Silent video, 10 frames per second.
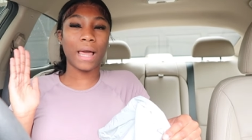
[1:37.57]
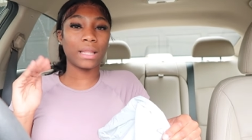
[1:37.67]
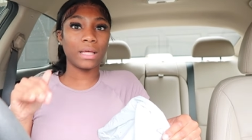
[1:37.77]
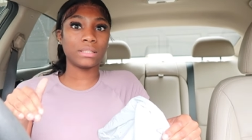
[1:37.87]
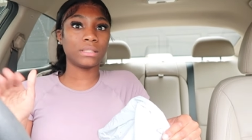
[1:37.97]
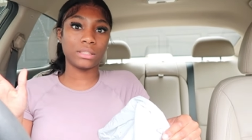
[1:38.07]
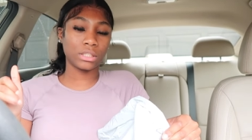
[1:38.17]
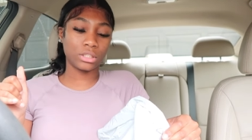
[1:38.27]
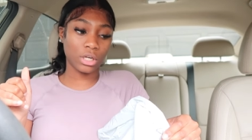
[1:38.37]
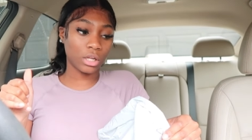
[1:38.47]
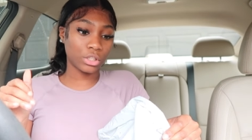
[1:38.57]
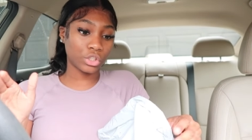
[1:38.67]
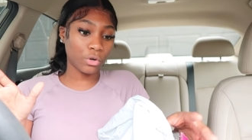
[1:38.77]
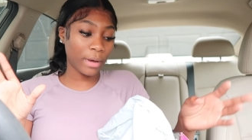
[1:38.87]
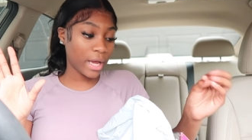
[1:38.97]
like less than 60 dollars
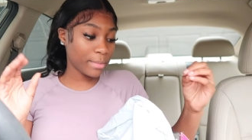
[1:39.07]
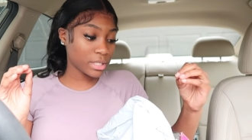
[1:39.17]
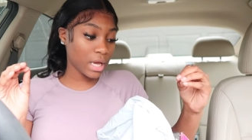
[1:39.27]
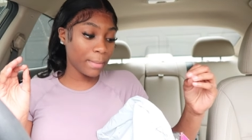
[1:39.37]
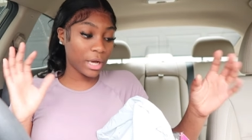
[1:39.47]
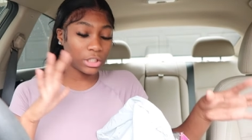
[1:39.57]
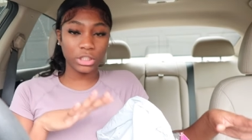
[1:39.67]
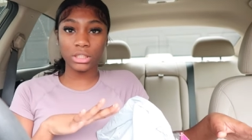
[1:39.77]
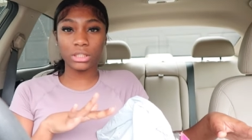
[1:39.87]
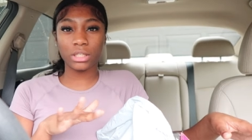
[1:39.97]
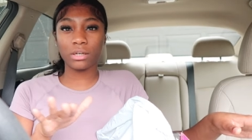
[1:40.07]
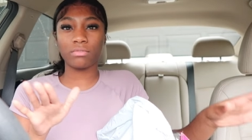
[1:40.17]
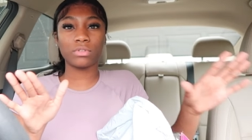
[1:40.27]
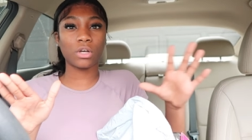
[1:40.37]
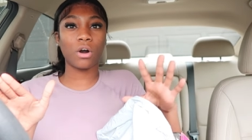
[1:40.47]
so my amazon my shein
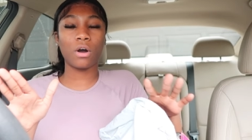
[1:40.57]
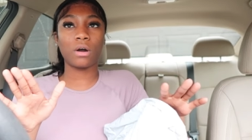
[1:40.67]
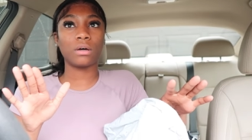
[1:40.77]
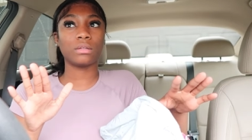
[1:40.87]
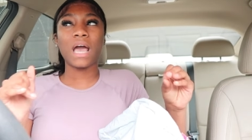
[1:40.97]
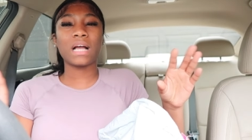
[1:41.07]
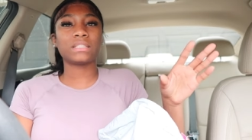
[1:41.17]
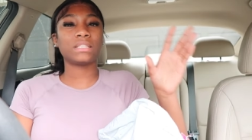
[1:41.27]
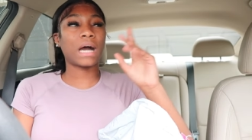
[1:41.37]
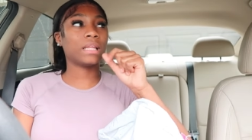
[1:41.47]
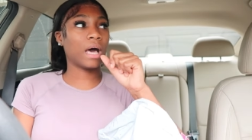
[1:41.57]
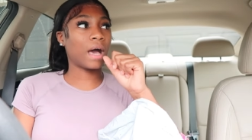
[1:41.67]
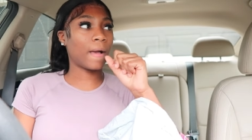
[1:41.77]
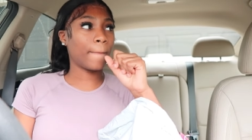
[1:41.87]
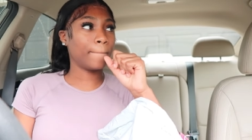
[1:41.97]
stuff was all actually i
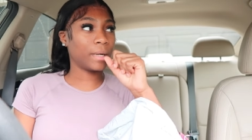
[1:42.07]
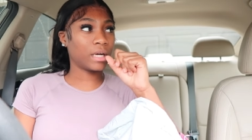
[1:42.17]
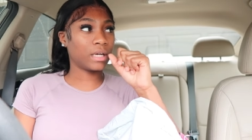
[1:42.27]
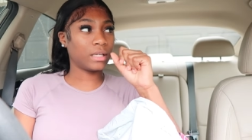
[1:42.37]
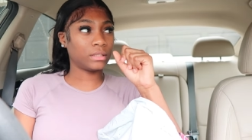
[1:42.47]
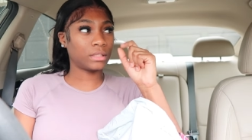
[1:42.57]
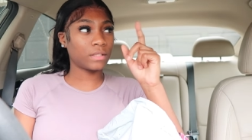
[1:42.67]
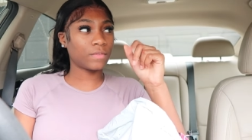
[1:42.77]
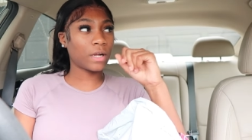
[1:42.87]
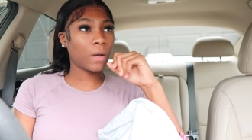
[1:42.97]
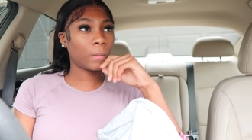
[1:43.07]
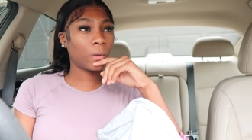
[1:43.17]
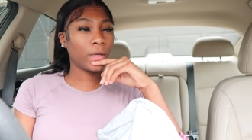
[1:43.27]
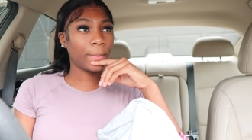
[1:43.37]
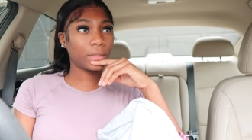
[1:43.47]
lied because the stuff that i got
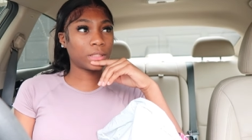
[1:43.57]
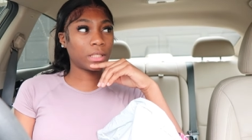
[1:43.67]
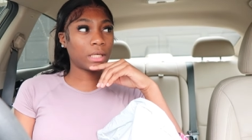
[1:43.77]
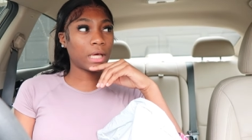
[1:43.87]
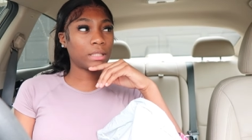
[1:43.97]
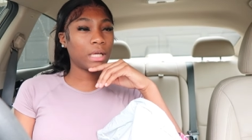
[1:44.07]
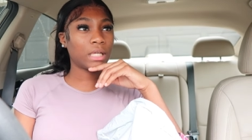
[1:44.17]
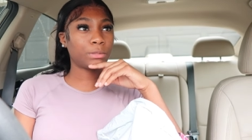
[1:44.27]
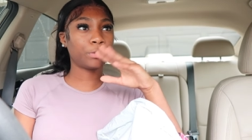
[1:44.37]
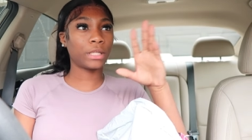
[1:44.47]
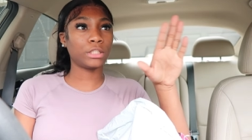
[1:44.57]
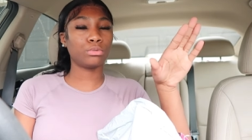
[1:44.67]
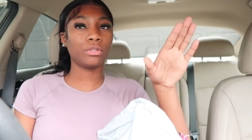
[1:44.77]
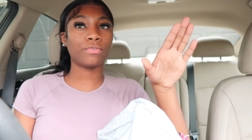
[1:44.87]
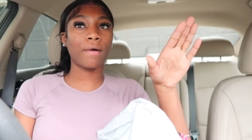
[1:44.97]
on amazon i think i spent like
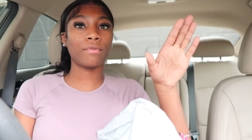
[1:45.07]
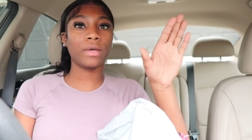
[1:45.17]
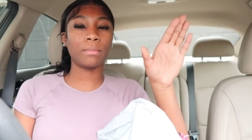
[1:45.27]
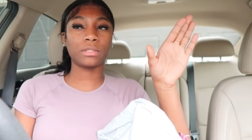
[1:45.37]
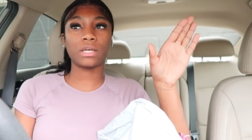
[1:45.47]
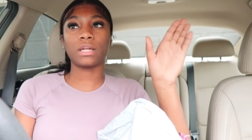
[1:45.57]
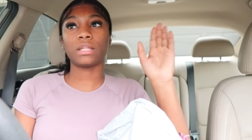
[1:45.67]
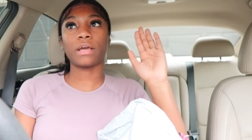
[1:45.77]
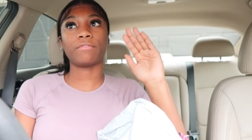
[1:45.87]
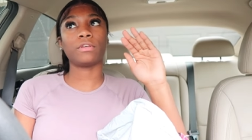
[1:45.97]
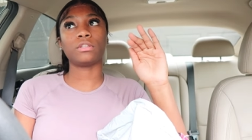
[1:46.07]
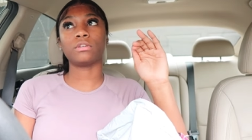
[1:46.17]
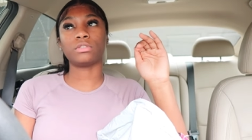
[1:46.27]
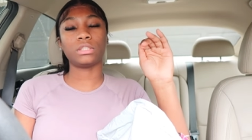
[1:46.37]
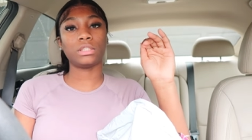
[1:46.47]
25 on amazon and like 50
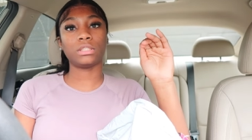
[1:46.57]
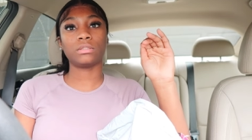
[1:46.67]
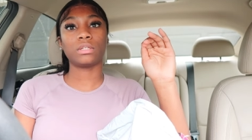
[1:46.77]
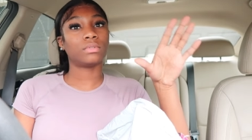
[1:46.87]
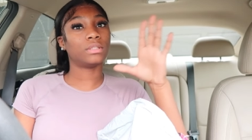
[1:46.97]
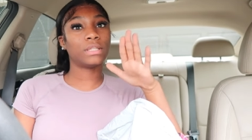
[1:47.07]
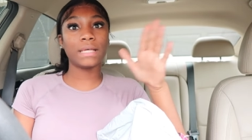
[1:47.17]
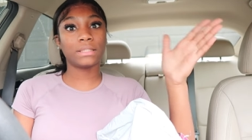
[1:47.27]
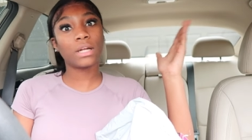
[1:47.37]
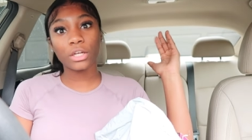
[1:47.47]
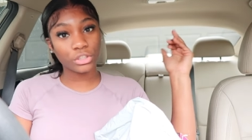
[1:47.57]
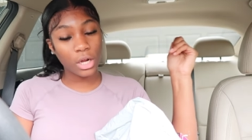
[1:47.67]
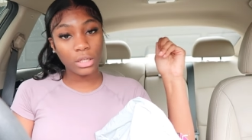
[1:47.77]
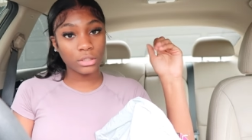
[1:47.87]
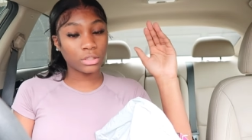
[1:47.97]
on shein less than
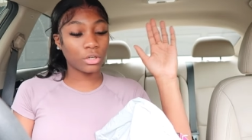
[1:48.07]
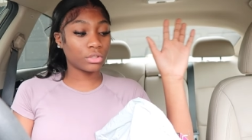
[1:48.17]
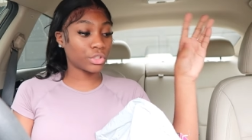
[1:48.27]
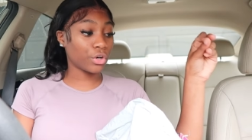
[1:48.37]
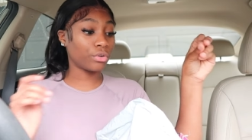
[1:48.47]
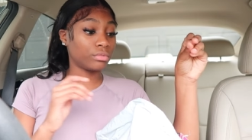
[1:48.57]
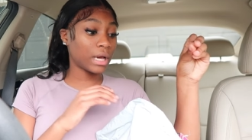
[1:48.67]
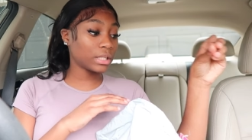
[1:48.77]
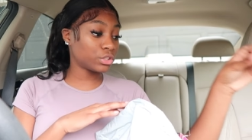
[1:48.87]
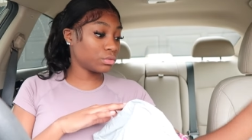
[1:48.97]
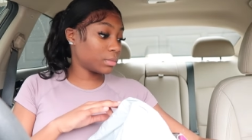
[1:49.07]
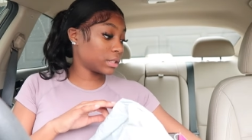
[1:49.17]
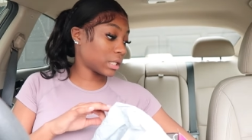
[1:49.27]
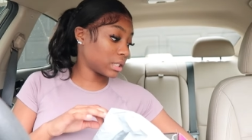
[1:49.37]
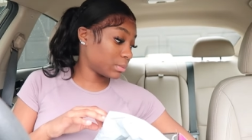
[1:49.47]
$100 though so not too
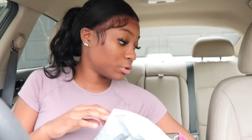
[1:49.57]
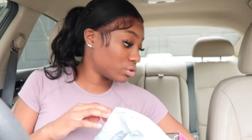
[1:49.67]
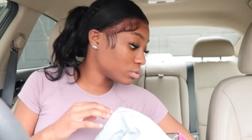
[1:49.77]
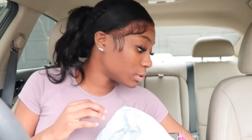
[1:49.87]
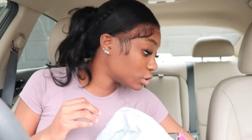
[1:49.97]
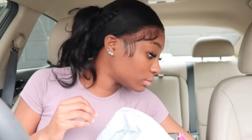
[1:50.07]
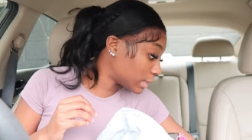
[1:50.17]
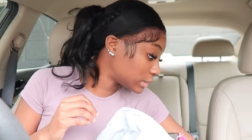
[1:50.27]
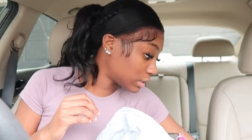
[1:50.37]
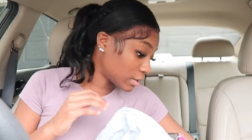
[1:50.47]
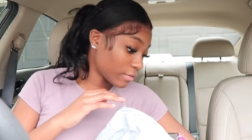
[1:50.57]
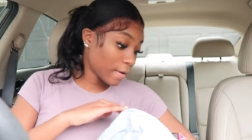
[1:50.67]
much i didn't spend too much on my stuff